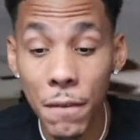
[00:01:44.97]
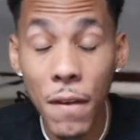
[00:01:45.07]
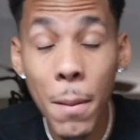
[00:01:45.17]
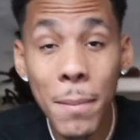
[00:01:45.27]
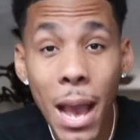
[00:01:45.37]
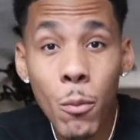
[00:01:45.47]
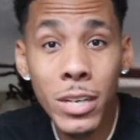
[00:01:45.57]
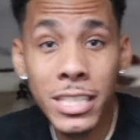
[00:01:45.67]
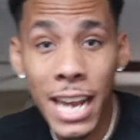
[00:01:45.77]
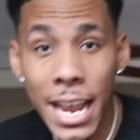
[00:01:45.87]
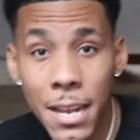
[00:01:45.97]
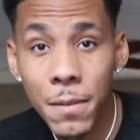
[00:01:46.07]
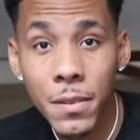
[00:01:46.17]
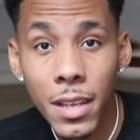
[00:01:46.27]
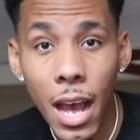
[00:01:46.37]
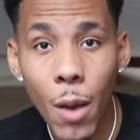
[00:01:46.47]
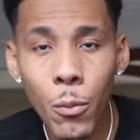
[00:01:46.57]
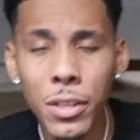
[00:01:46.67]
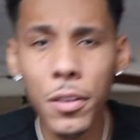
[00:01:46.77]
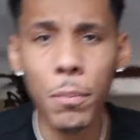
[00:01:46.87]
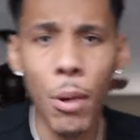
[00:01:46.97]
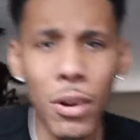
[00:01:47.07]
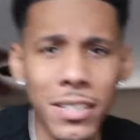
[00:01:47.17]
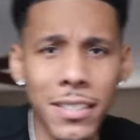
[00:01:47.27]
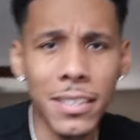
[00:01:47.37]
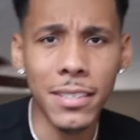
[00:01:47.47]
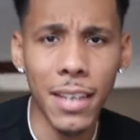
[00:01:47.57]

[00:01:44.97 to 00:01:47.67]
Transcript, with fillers: If I'm not with Jay, I'm with the Brodies and the